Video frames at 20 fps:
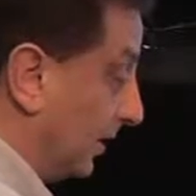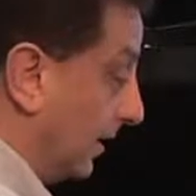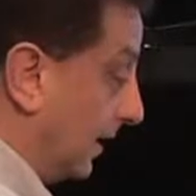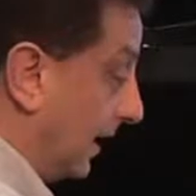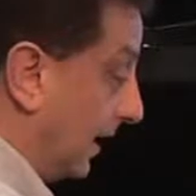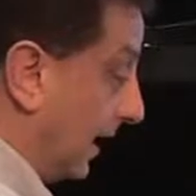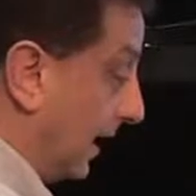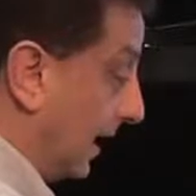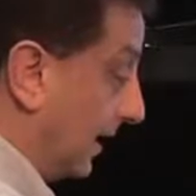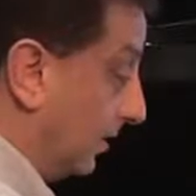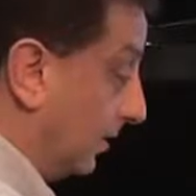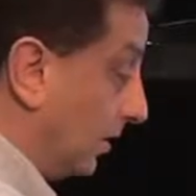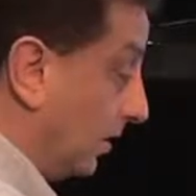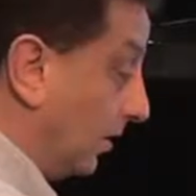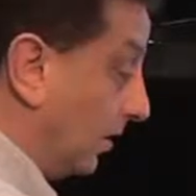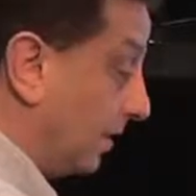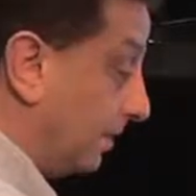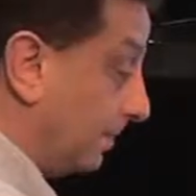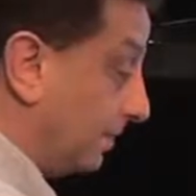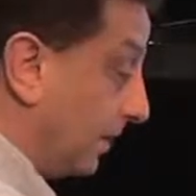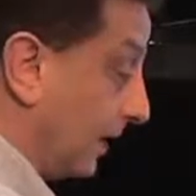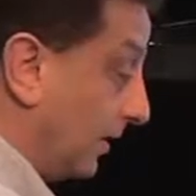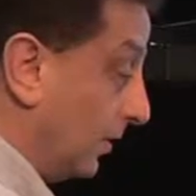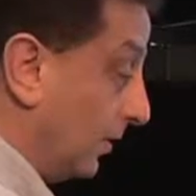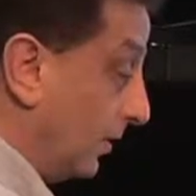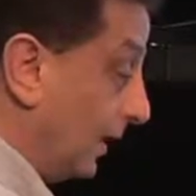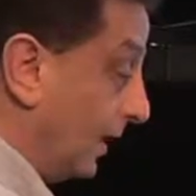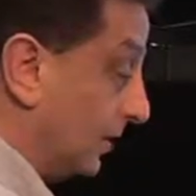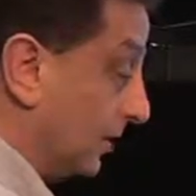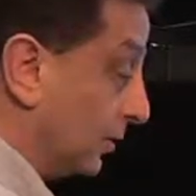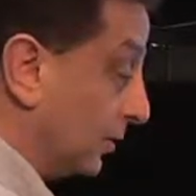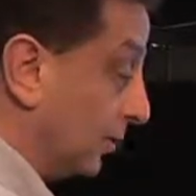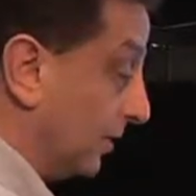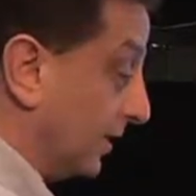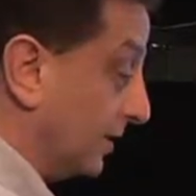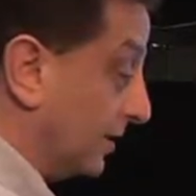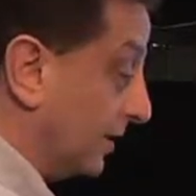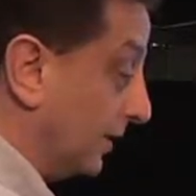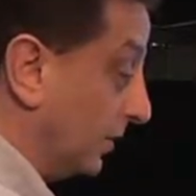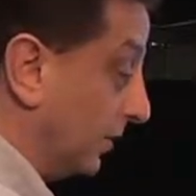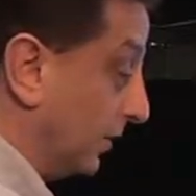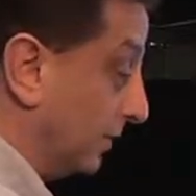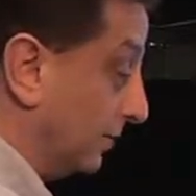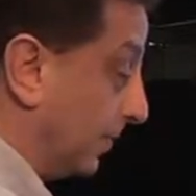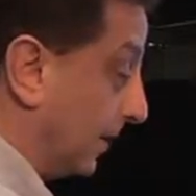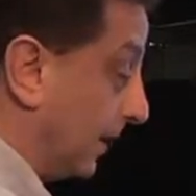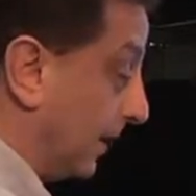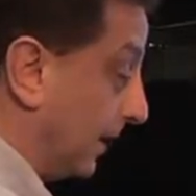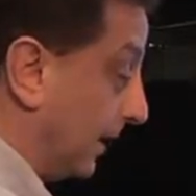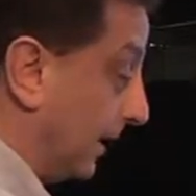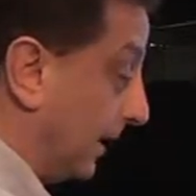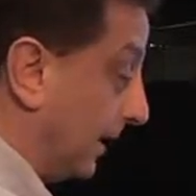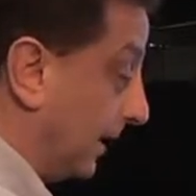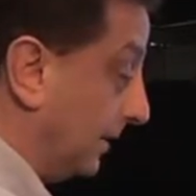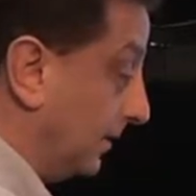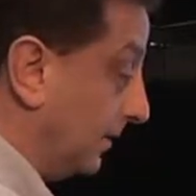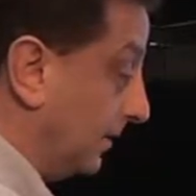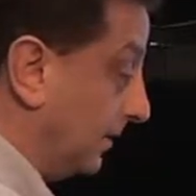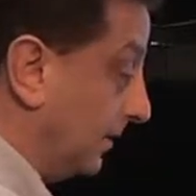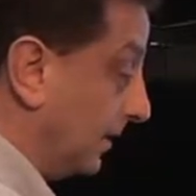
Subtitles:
And notice, by the way, the spreadsheet was behind.